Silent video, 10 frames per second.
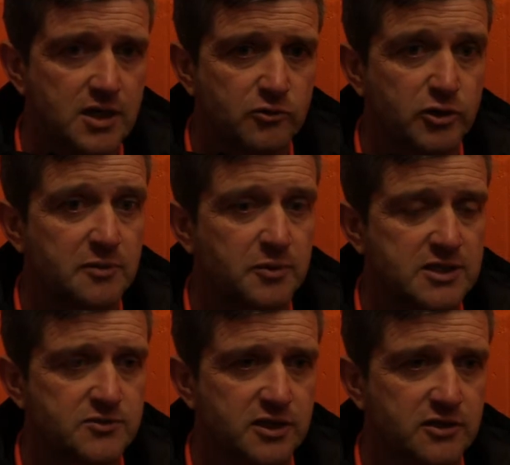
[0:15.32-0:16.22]
really
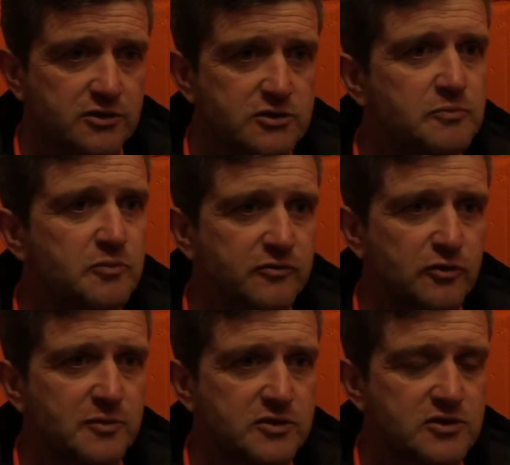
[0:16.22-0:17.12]
pleased with our girls'
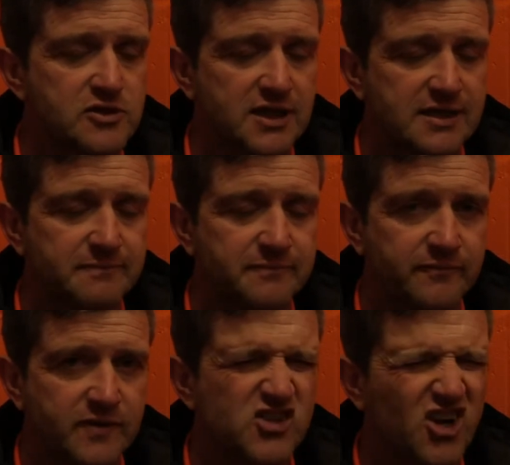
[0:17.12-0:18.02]
performance. Um,
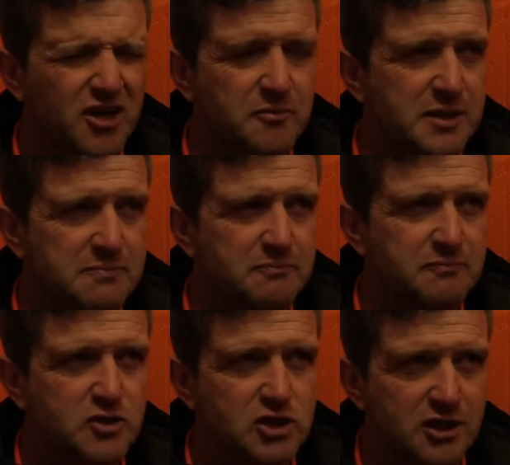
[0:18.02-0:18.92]
started a bit
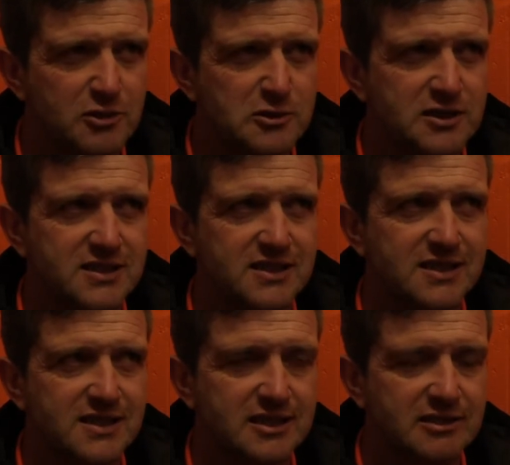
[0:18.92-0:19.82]
slow,
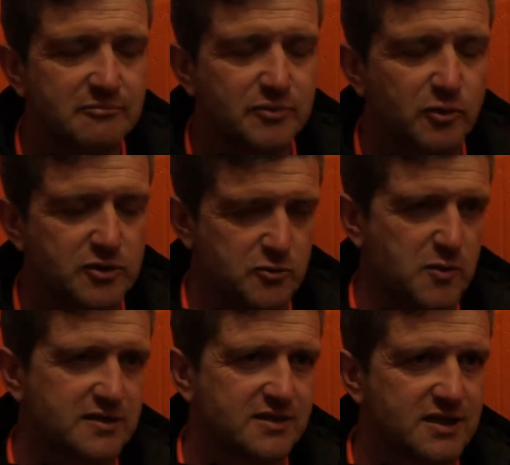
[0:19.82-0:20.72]
um, but once we
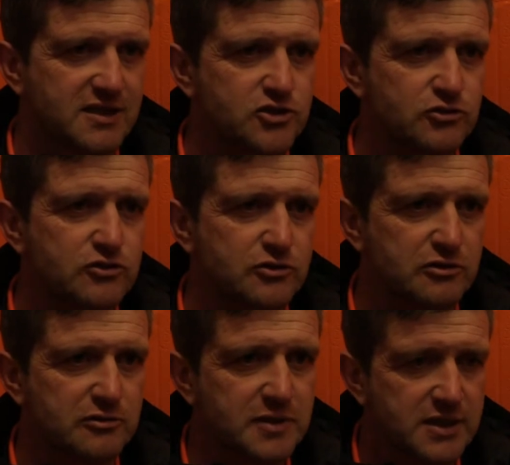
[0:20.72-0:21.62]
weathered the initial
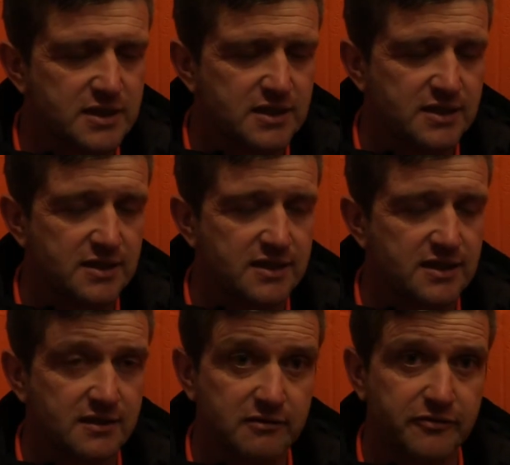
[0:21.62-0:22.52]
storm, uh,
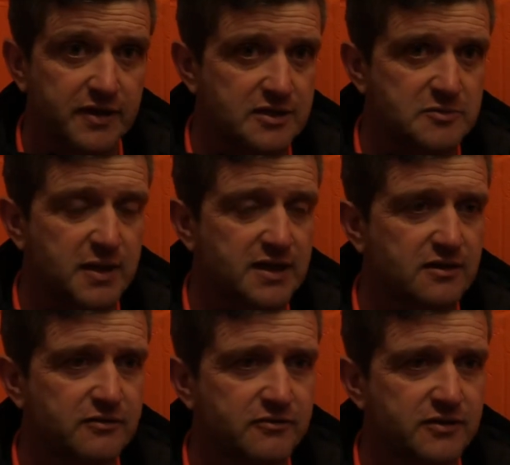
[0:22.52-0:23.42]
I think fitness paid
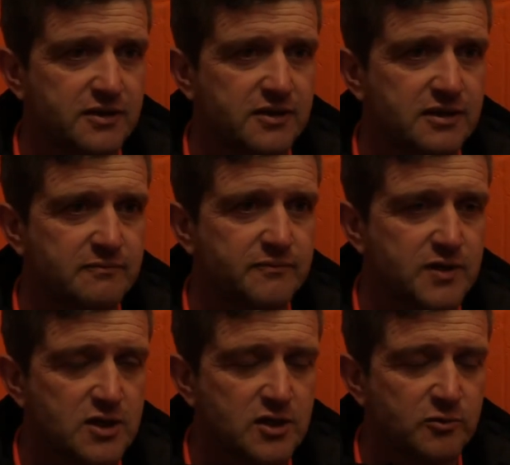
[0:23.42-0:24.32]
off, and um,
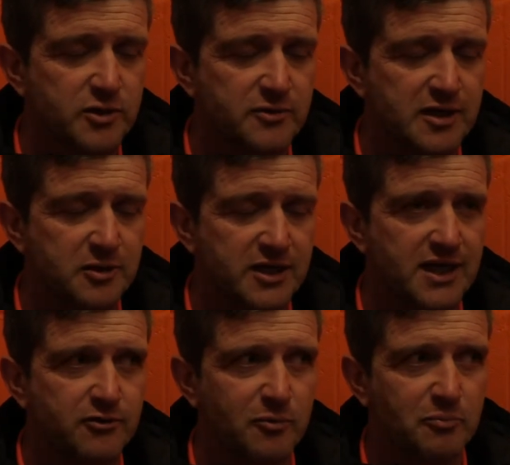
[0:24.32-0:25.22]
we were able to
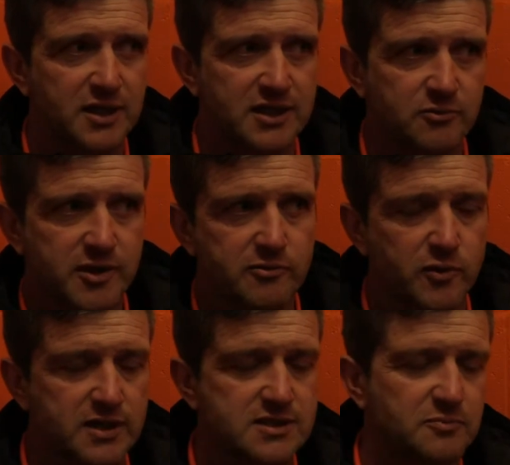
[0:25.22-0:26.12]
carry on playing the way we
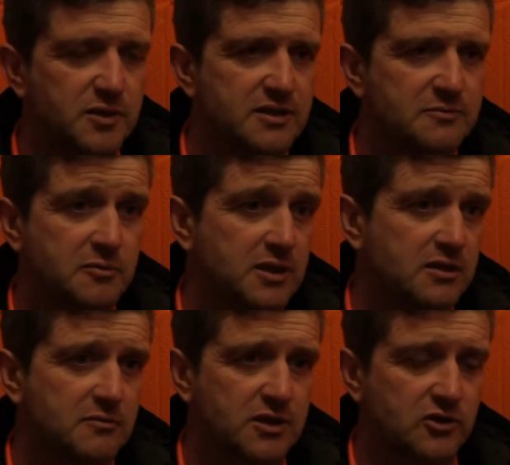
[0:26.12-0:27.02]
wanted to play, probably a
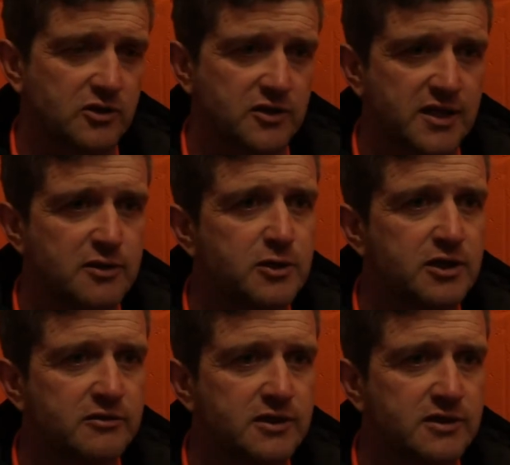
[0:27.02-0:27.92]
little bit longer than they
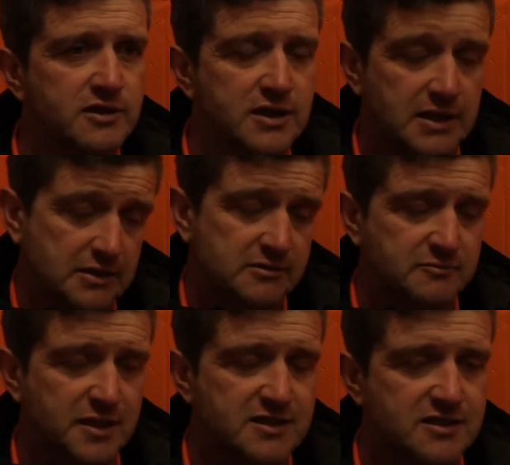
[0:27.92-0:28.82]
were, and
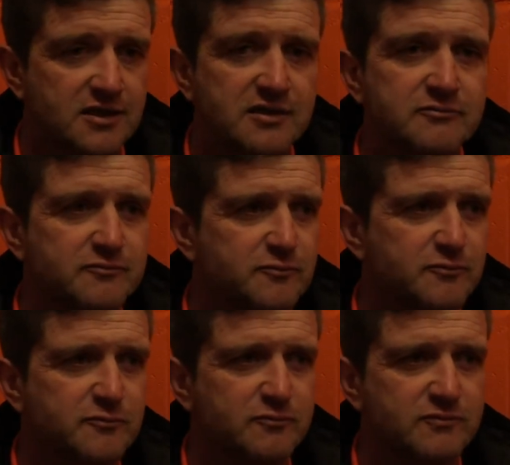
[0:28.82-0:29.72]
managed to
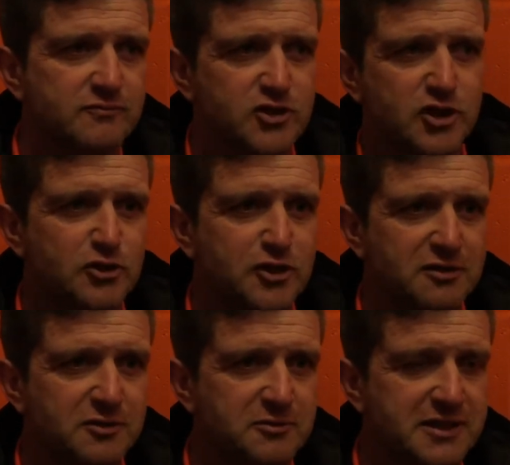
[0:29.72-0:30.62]
secure
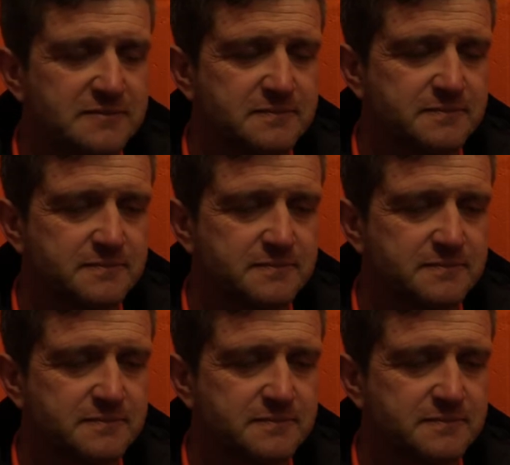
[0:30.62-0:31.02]
that with a win